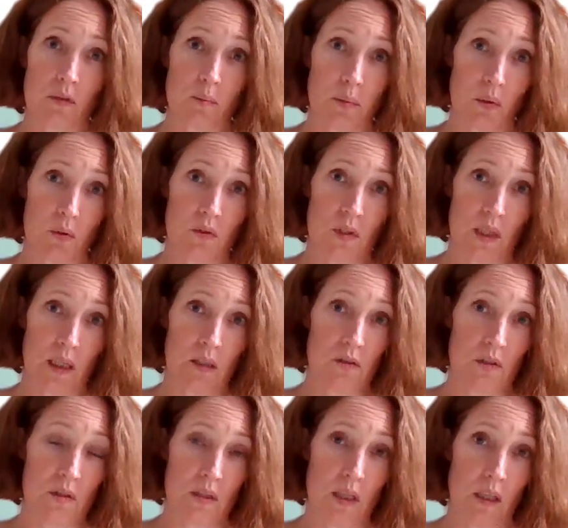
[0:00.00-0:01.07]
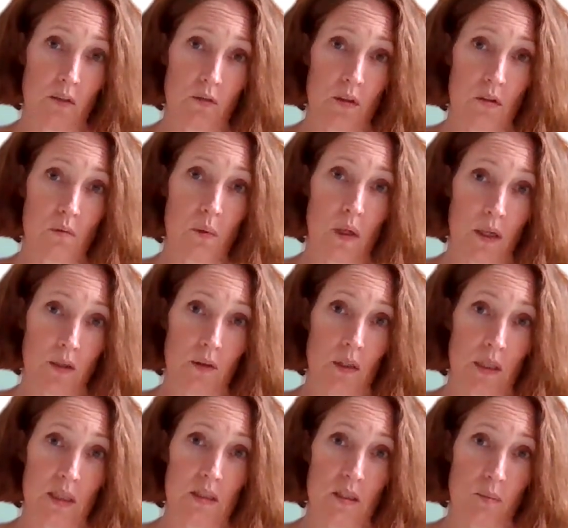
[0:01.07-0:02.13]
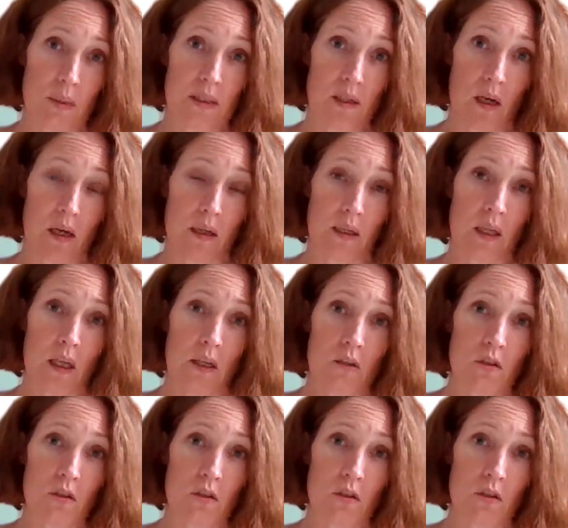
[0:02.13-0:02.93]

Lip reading: reporting and to see if there's work that needs to be done